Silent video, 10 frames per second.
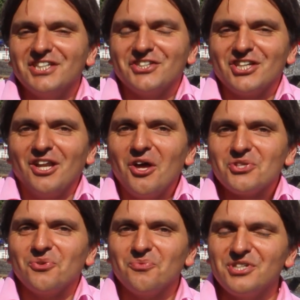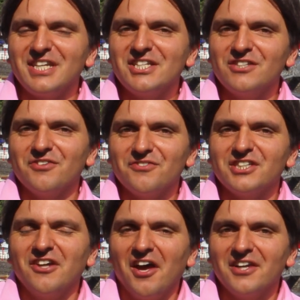Since the last one was in
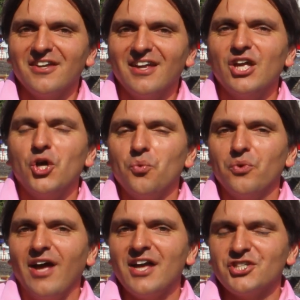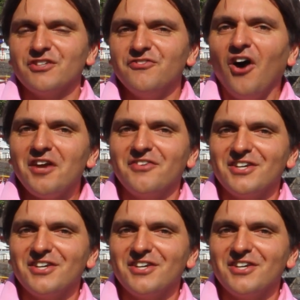1859, we're actually five